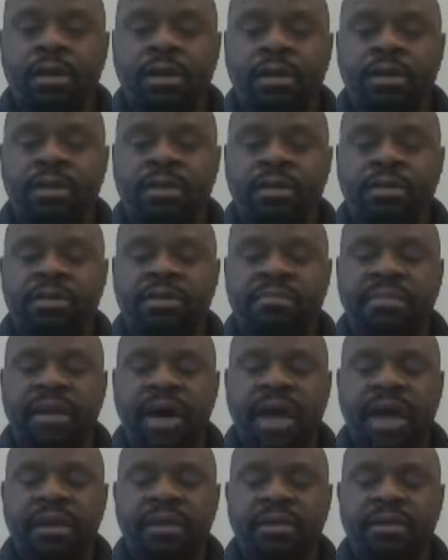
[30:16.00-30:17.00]
the
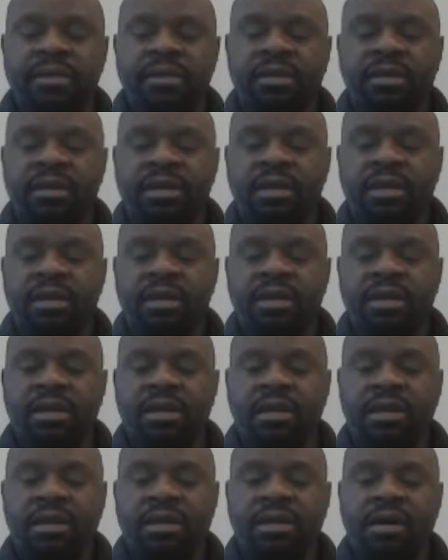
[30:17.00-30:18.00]
Sabbat
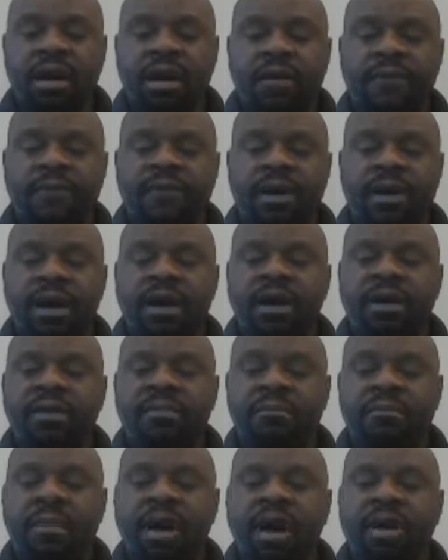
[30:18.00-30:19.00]
of
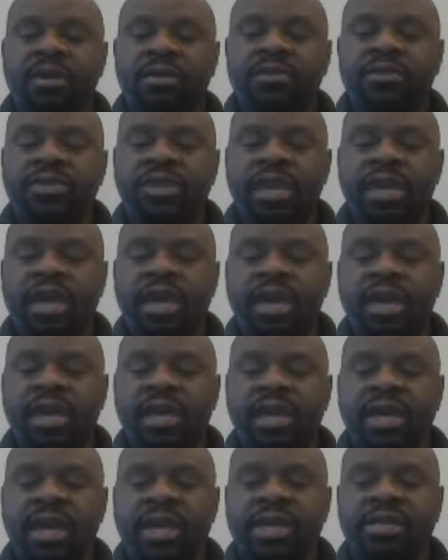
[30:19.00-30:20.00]
Martin Luther King and the
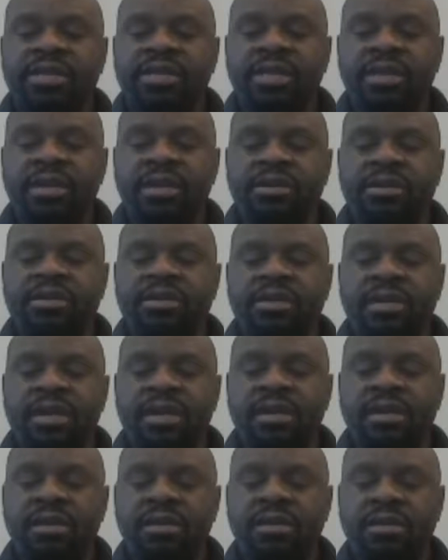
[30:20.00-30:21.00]
SCLC,